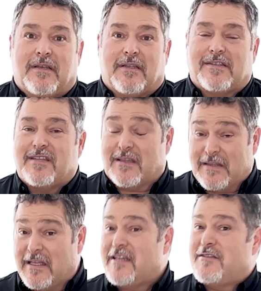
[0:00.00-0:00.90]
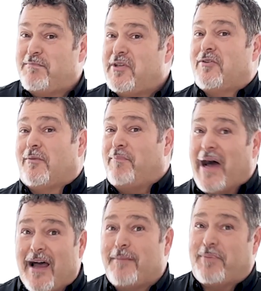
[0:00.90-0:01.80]
They said, let's build a
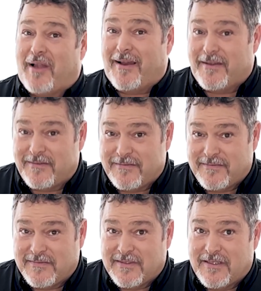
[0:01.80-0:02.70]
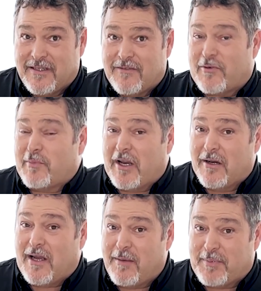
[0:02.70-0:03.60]
pipeline from
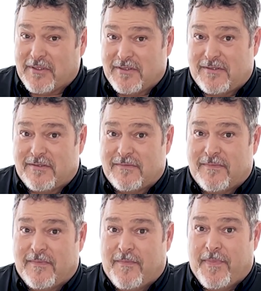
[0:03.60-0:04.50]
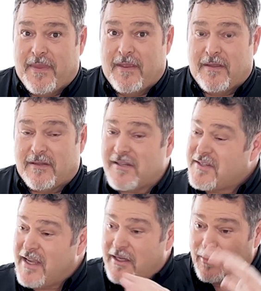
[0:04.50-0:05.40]
Hierapolis. Let's
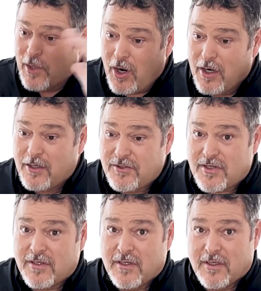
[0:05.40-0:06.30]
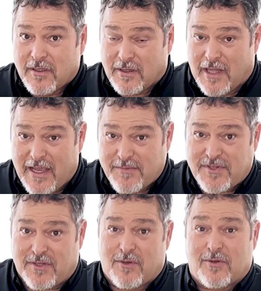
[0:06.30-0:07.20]
take large
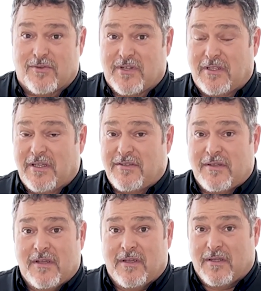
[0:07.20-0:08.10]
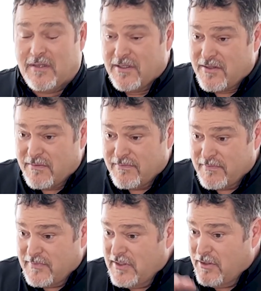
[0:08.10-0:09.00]
limestones and let's, let's,
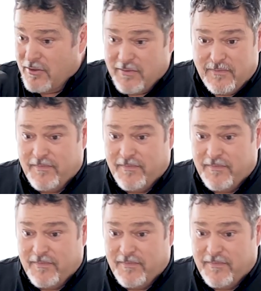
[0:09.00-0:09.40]
you know,